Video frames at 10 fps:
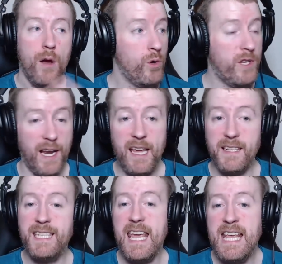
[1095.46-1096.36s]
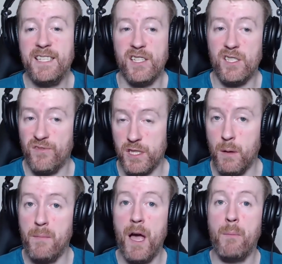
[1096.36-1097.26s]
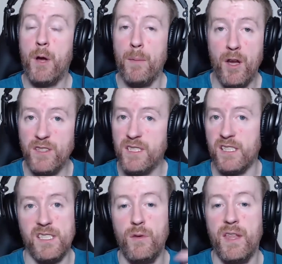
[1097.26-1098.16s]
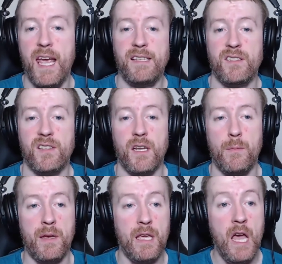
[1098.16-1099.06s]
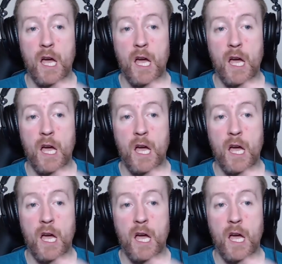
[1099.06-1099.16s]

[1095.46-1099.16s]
Would you like teasers for some of my upcoming content? See who the guests are going to be?